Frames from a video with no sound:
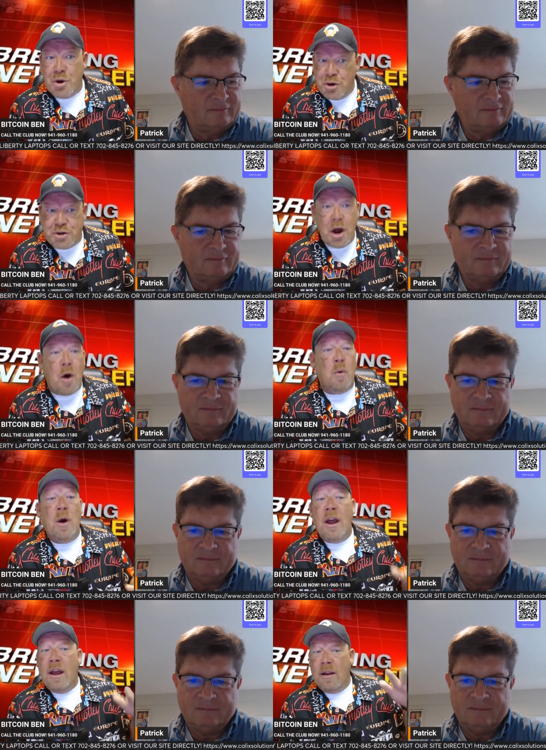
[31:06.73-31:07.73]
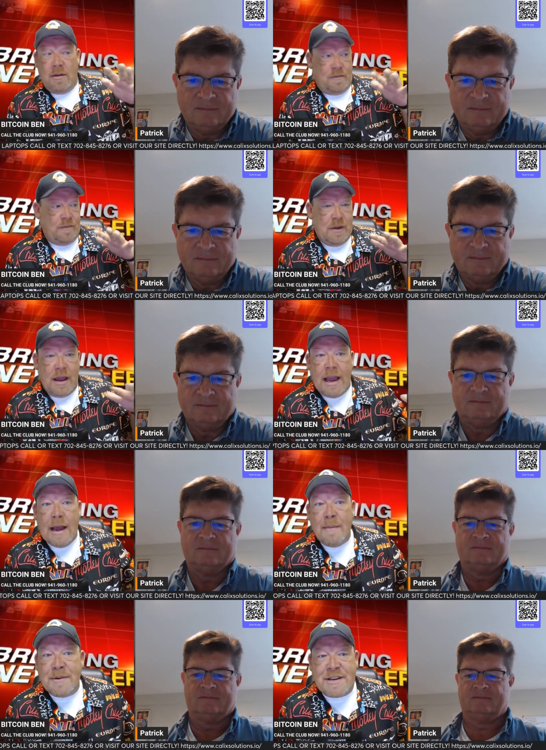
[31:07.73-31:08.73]
Speaker 1: So
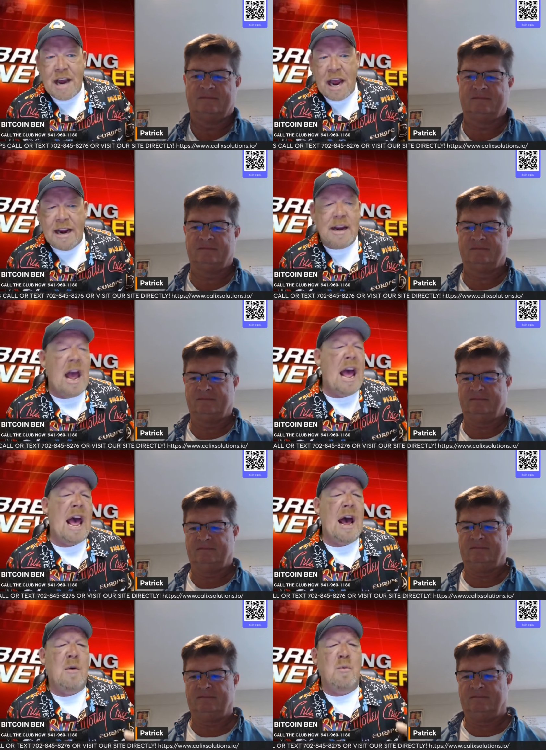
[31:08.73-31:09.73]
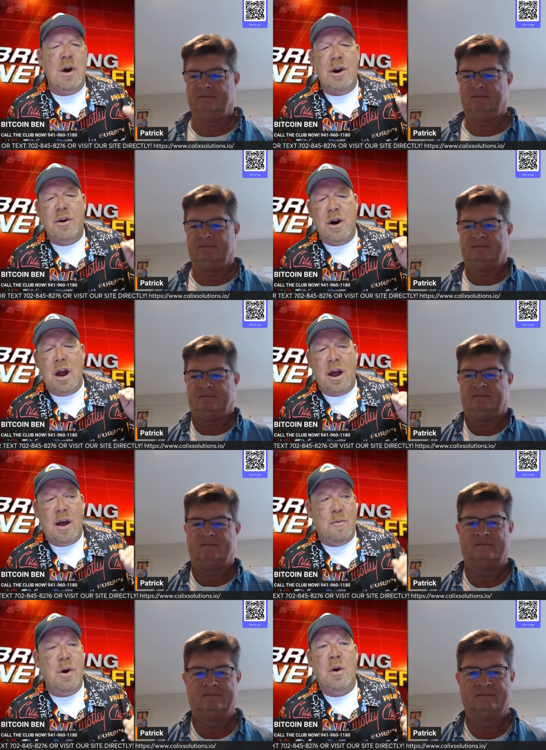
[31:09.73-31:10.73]
him saying,
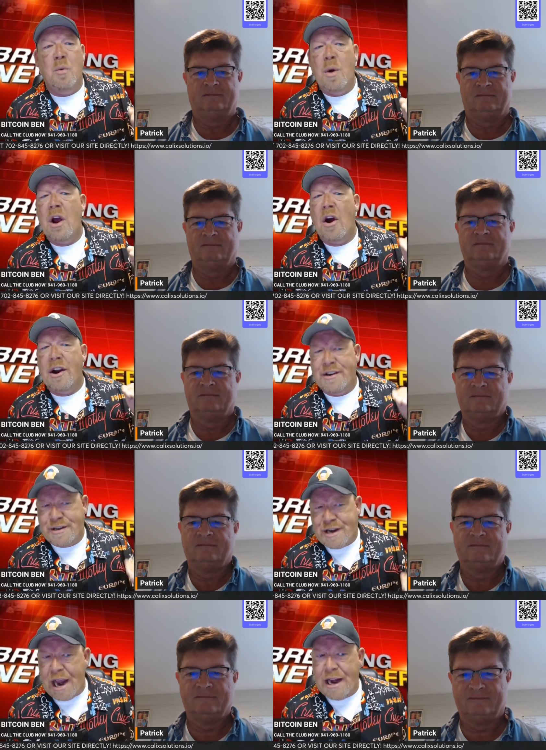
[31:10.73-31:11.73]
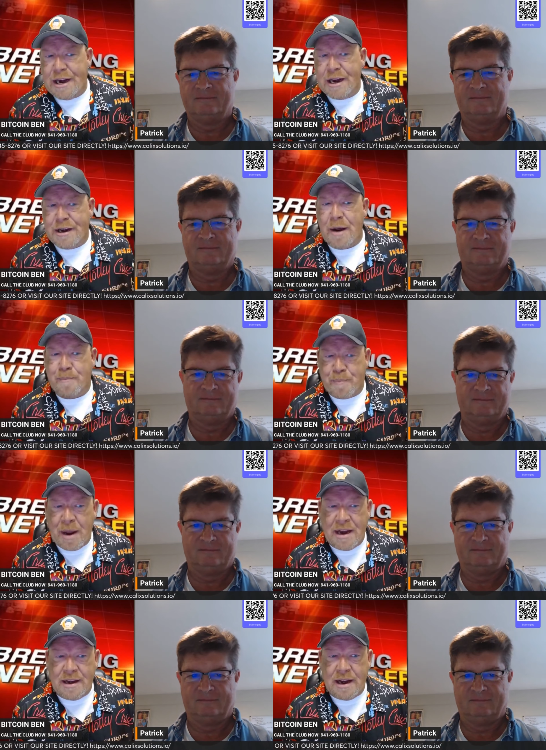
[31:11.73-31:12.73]
we are data
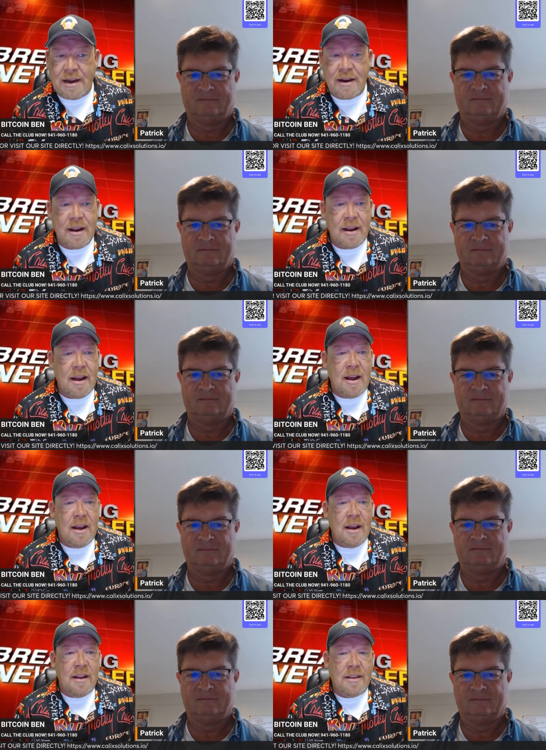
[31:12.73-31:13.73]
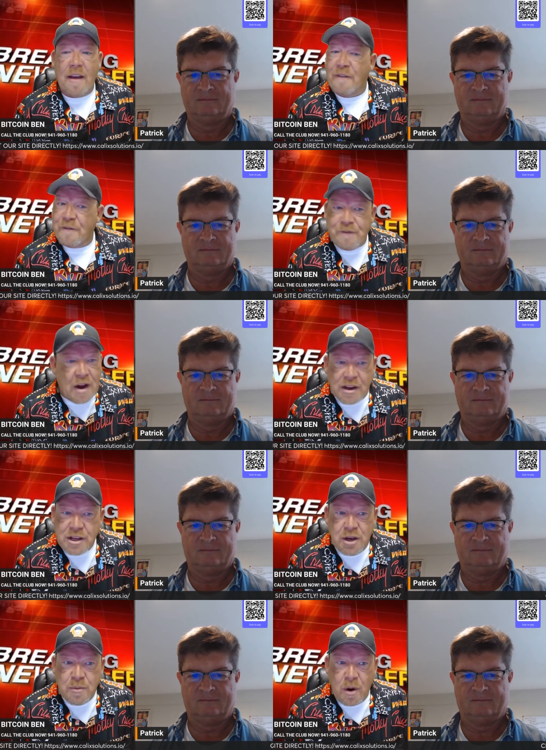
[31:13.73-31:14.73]
dependent. The
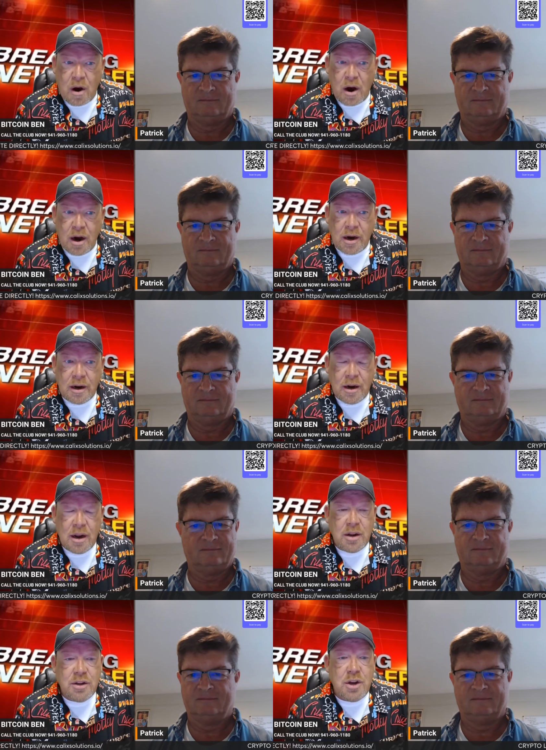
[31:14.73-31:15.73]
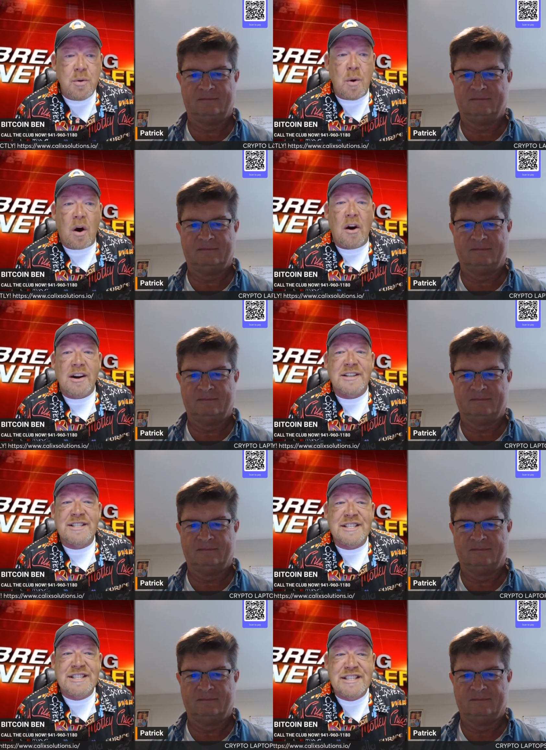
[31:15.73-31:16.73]
fuck you are. You are
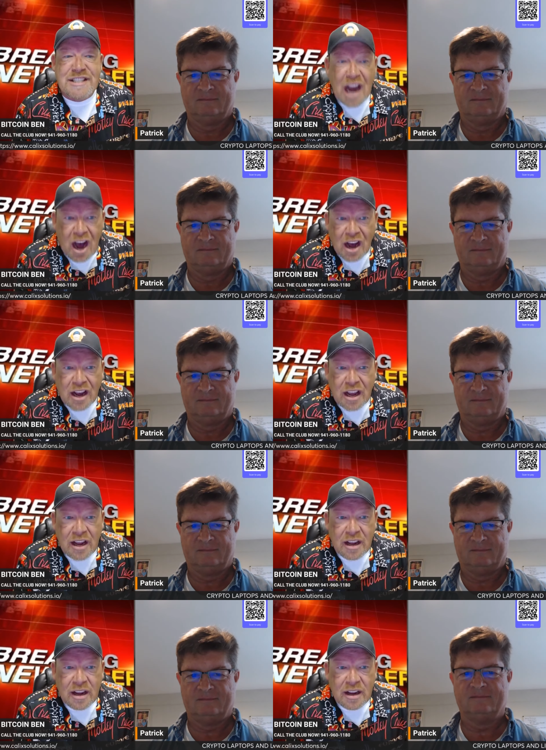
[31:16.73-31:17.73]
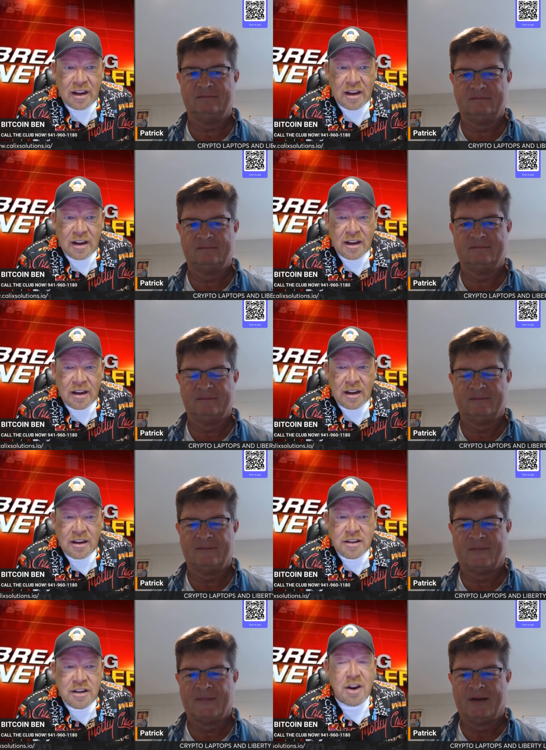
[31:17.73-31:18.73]
stuck.
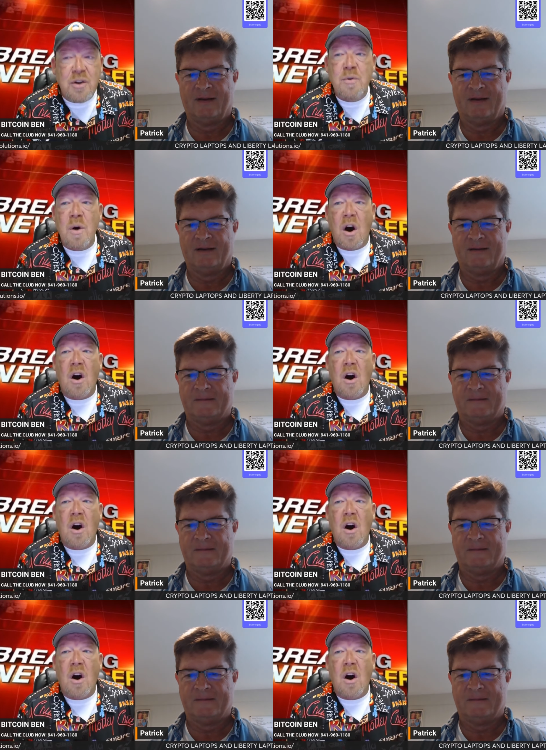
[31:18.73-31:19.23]
You